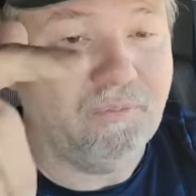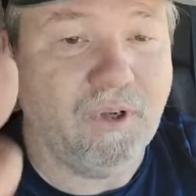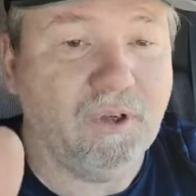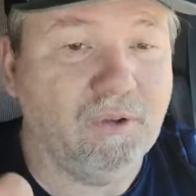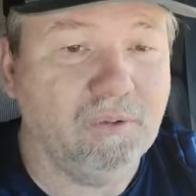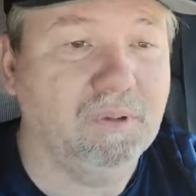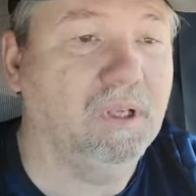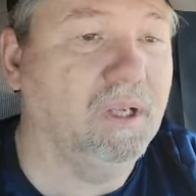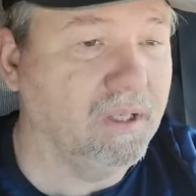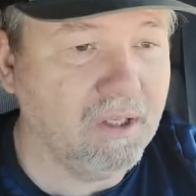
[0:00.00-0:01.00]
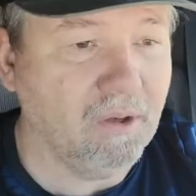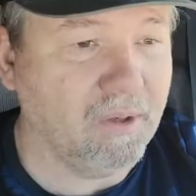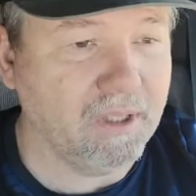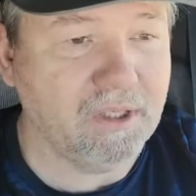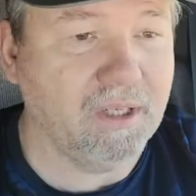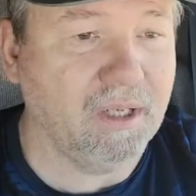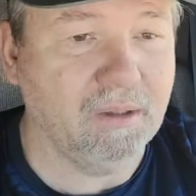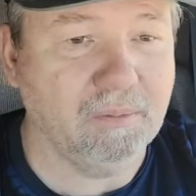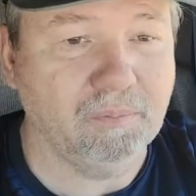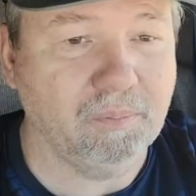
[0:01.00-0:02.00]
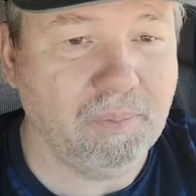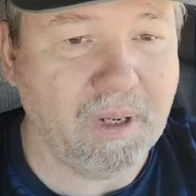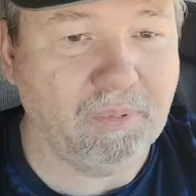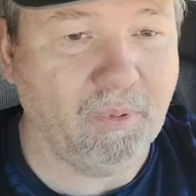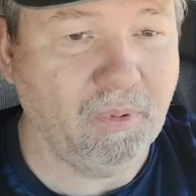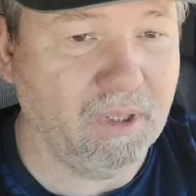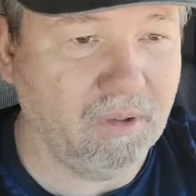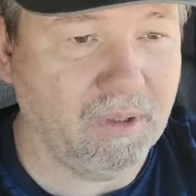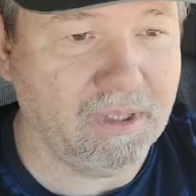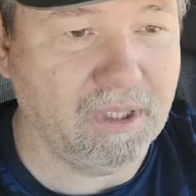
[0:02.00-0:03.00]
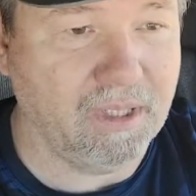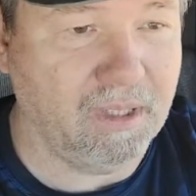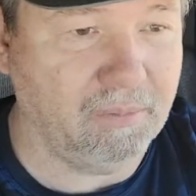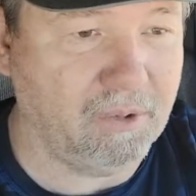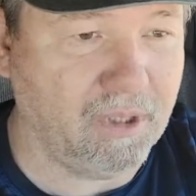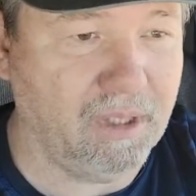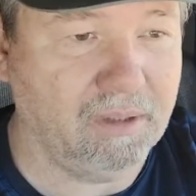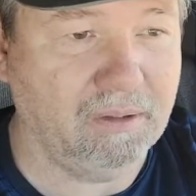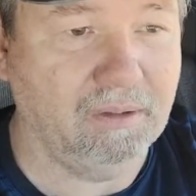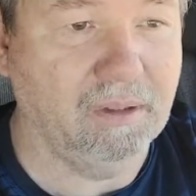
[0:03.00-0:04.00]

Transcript: phone, go get your damn paperwork, go get your damn trailer,